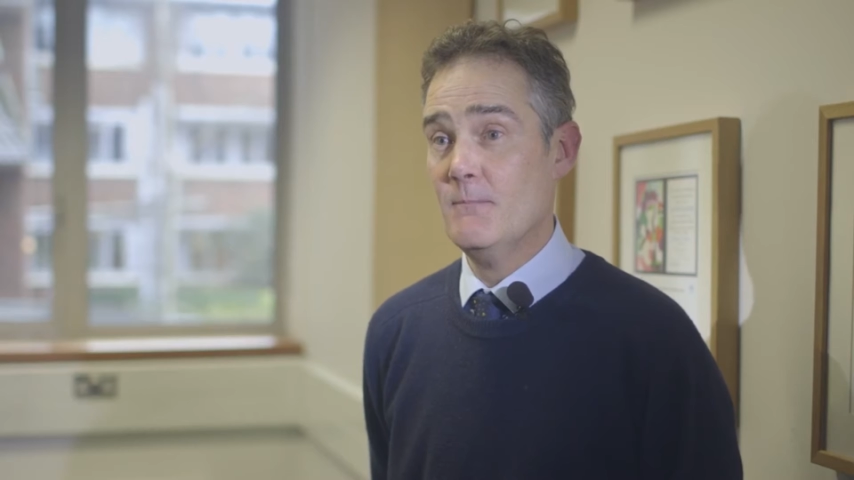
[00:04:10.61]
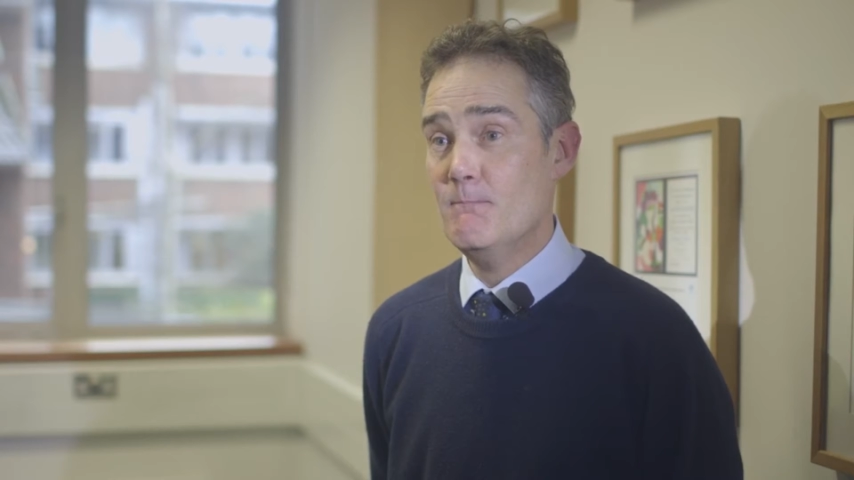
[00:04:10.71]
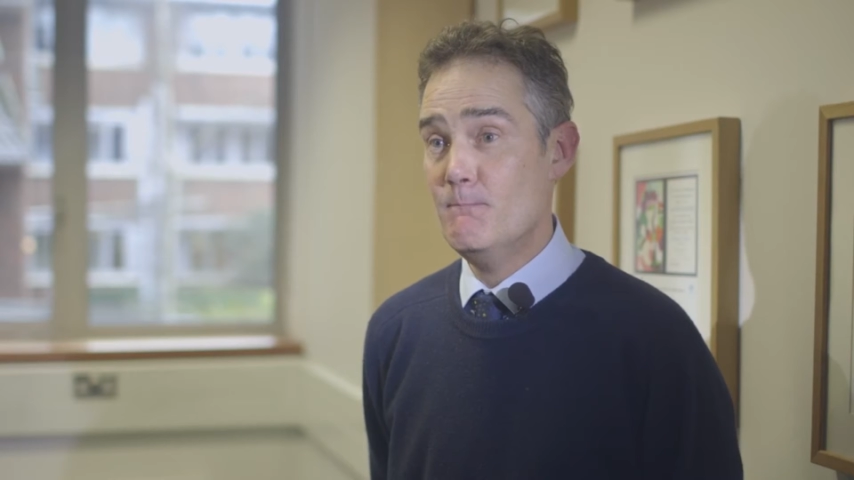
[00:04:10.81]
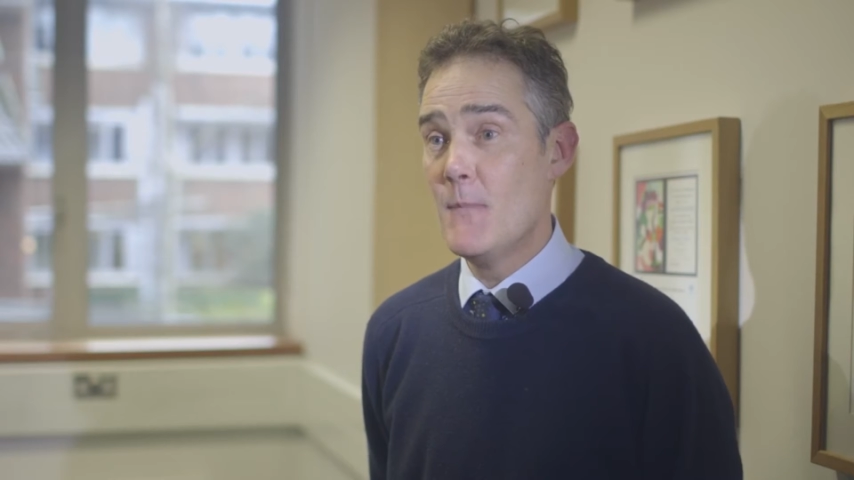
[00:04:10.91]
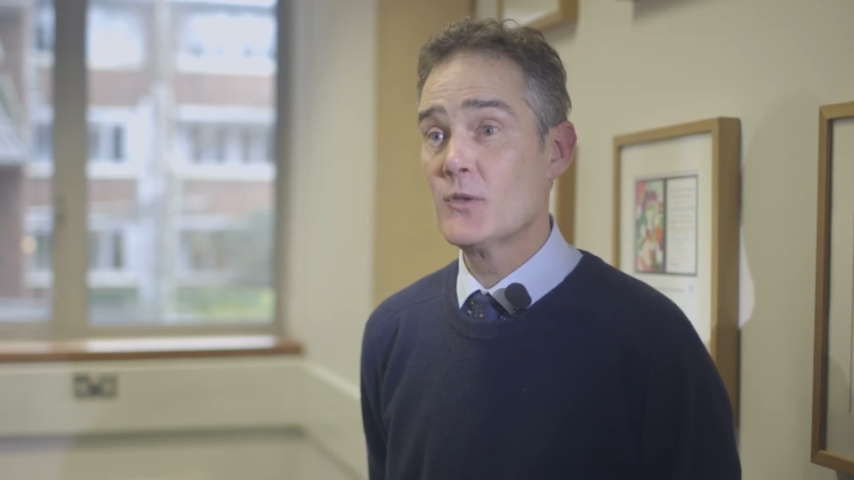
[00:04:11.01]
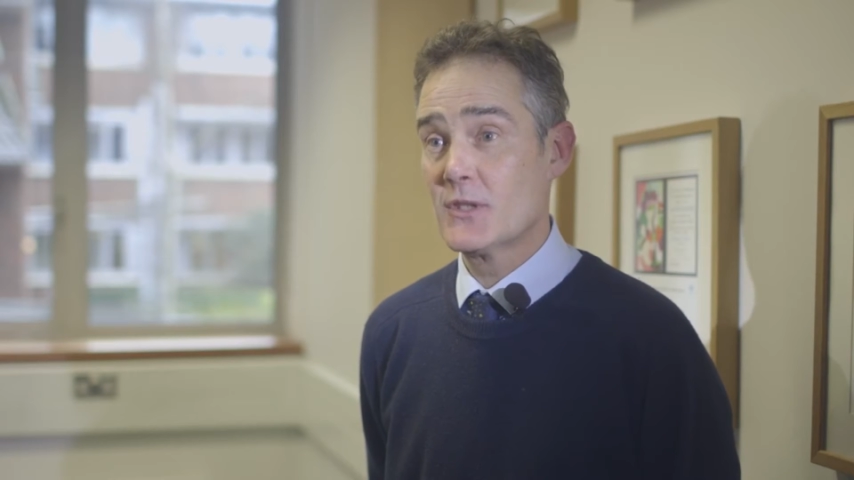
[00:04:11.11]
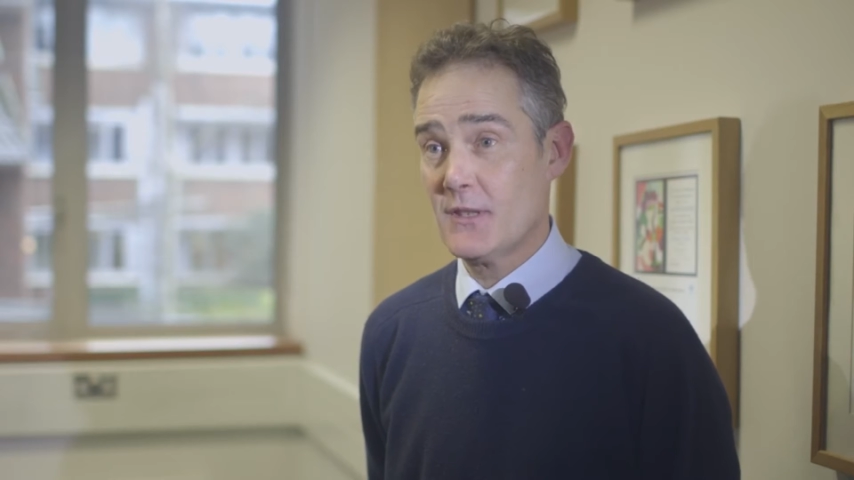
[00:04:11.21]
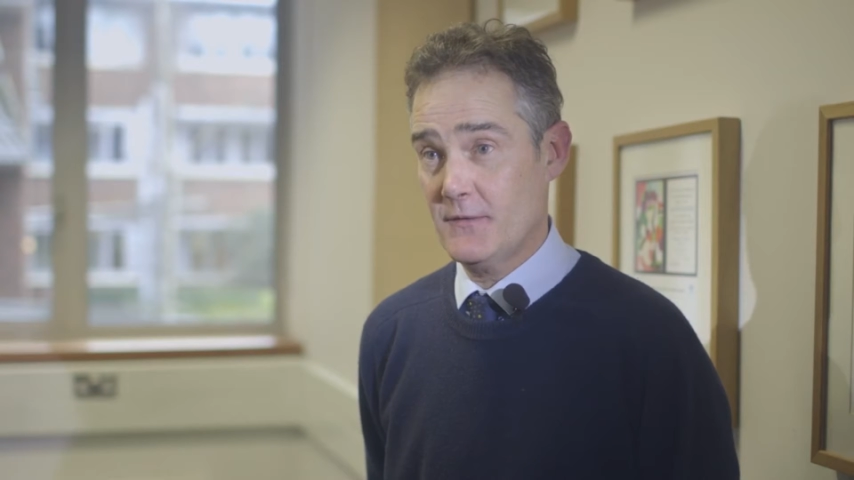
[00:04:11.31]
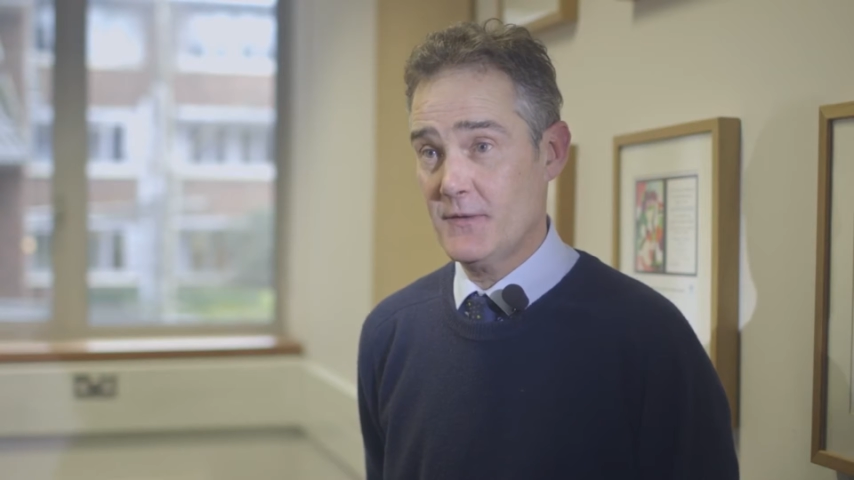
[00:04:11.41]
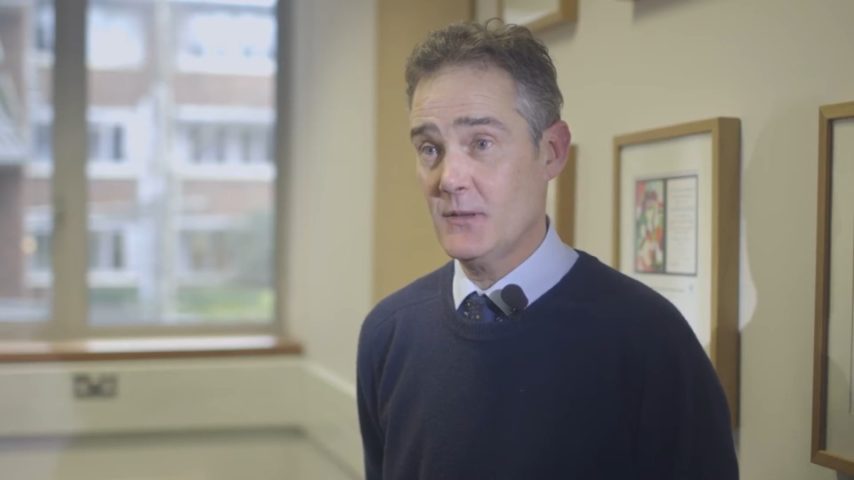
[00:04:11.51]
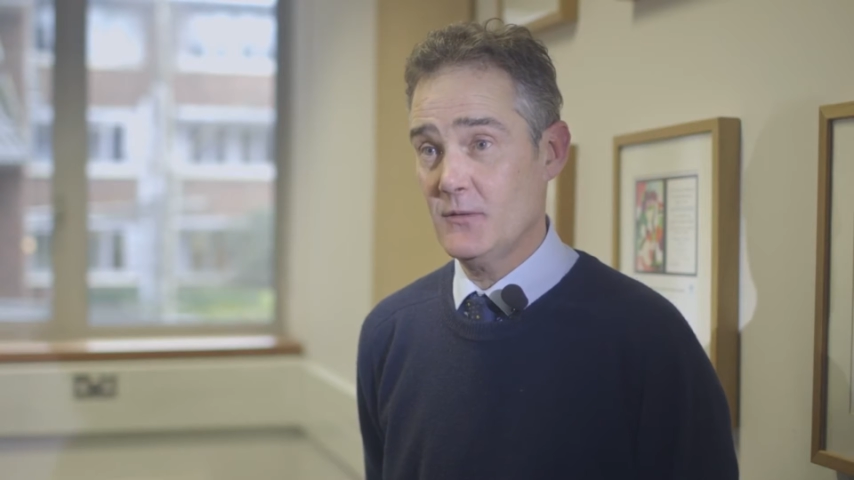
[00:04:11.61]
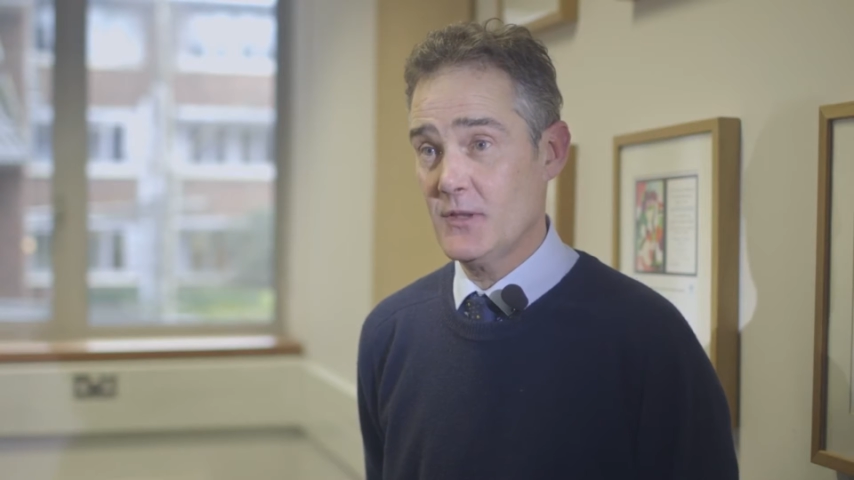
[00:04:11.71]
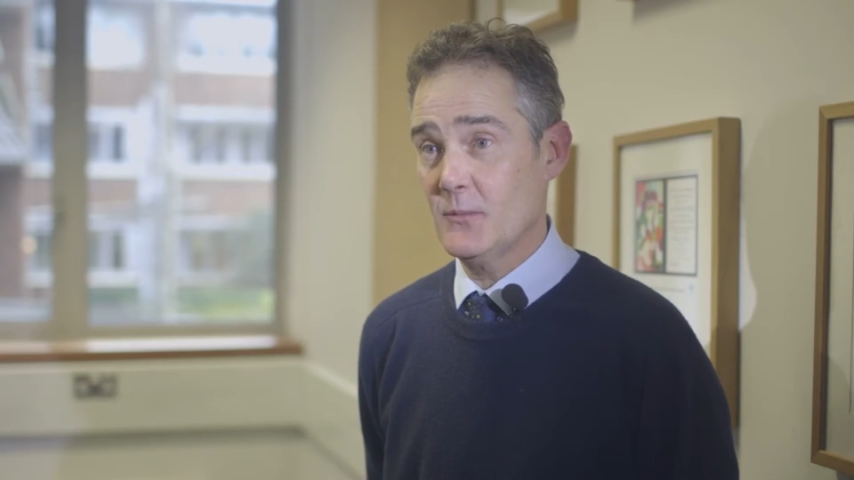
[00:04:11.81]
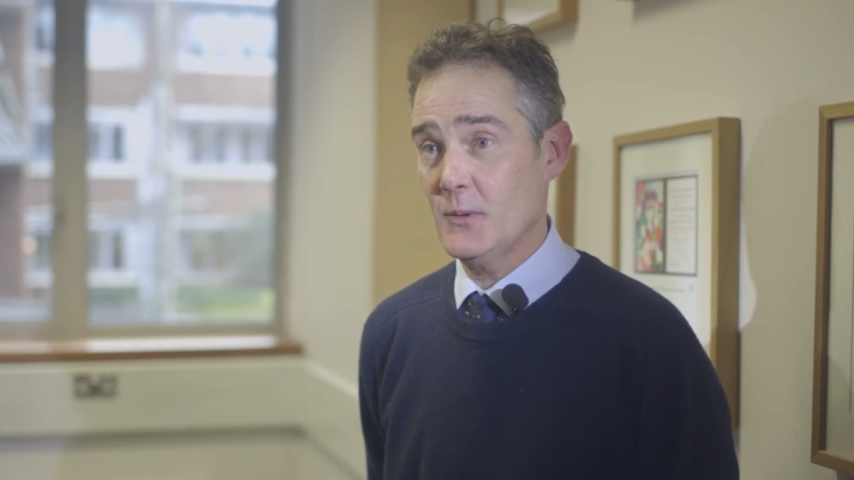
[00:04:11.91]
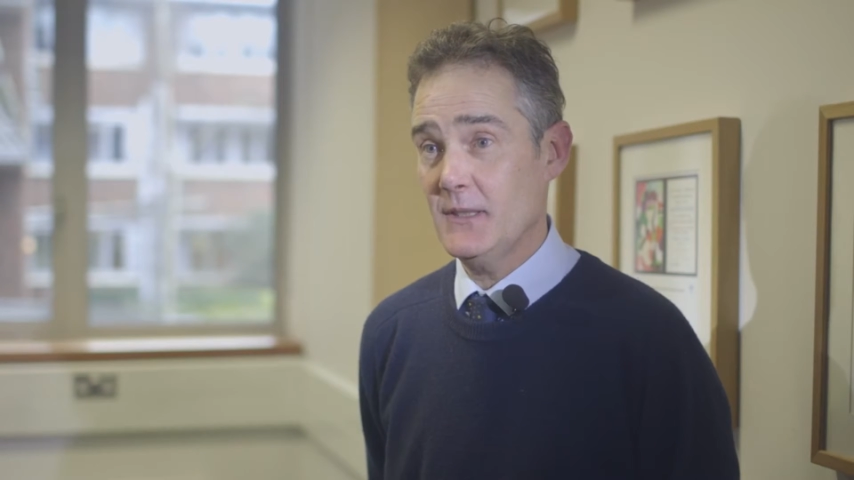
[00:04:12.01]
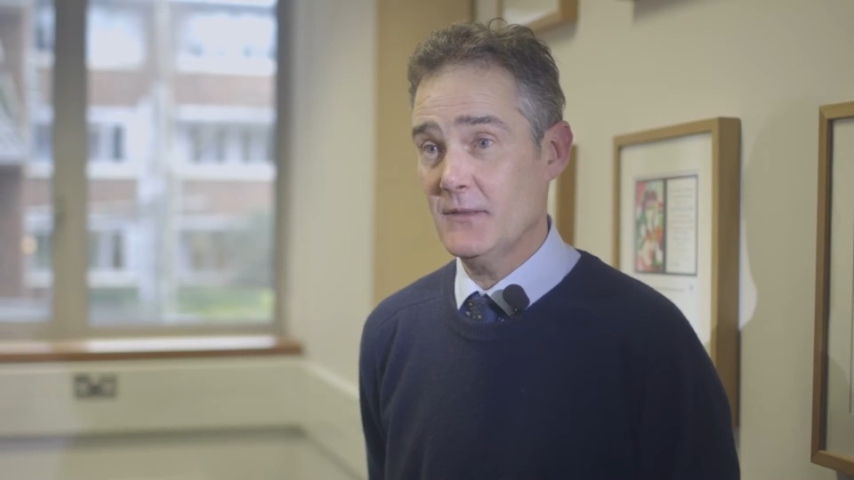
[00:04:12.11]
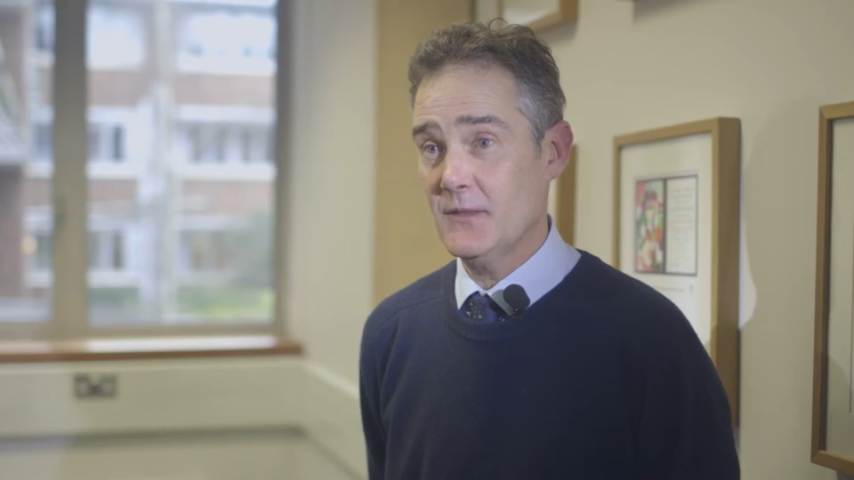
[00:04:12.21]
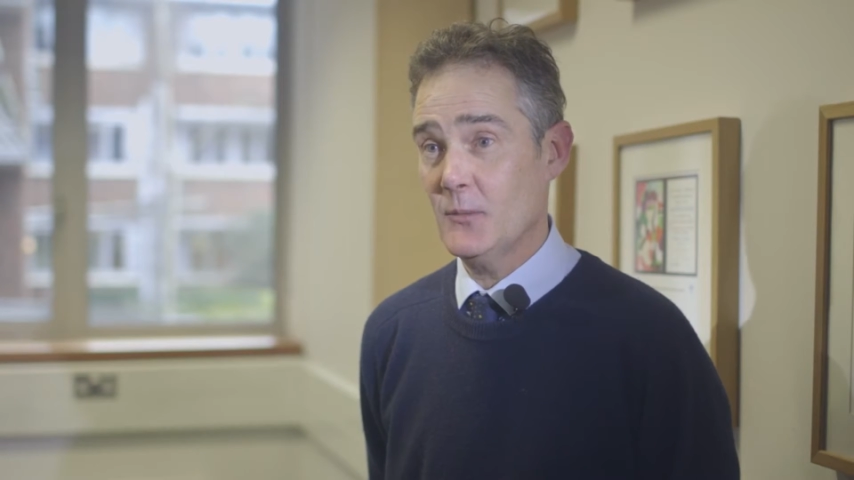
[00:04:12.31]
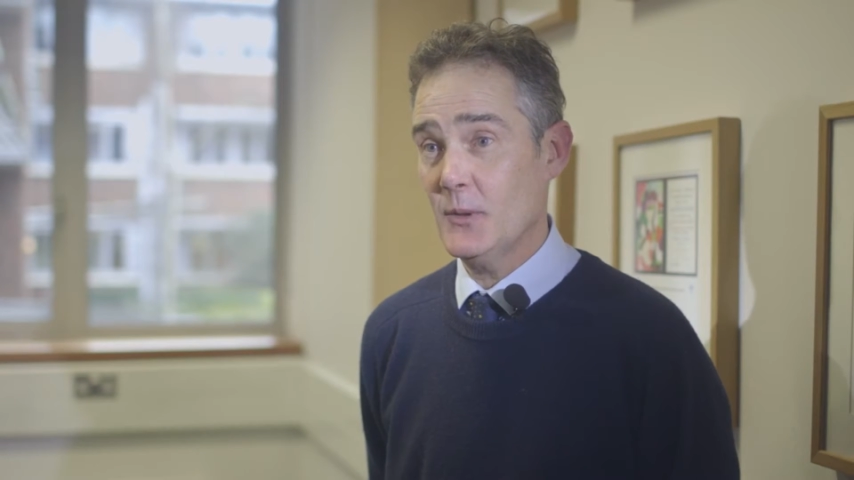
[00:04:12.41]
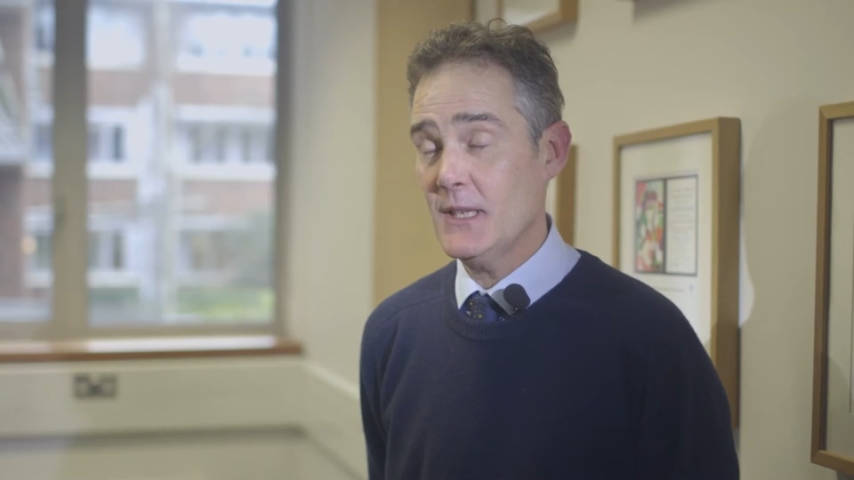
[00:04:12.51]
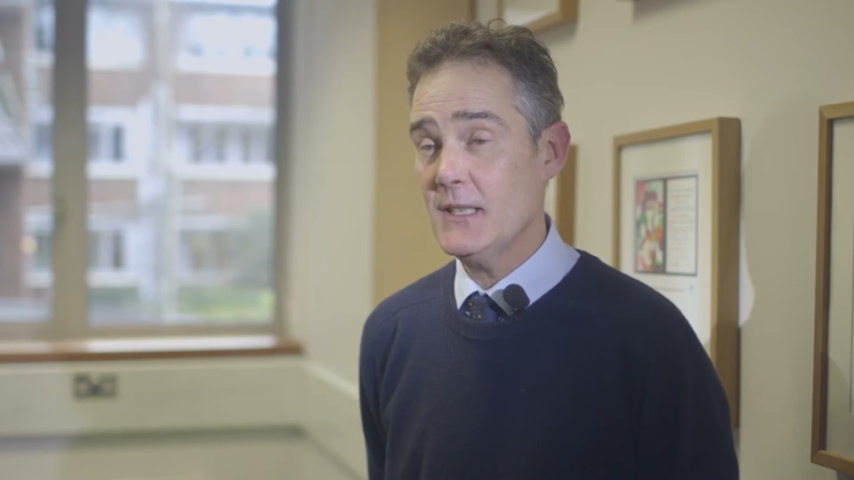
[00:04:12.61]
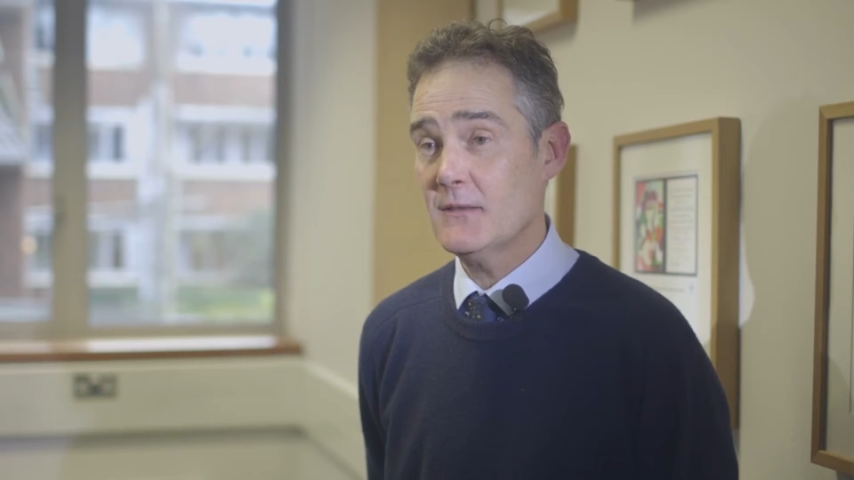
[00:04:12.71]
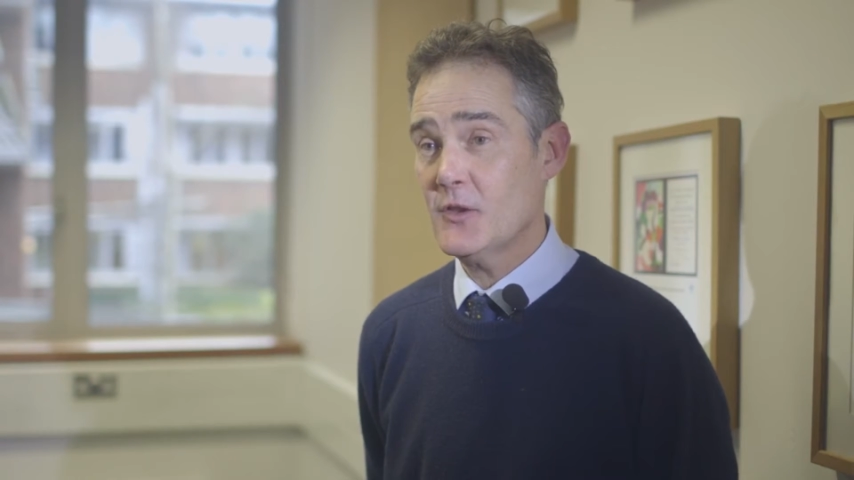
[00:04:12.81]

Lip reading: most of the food that we eat.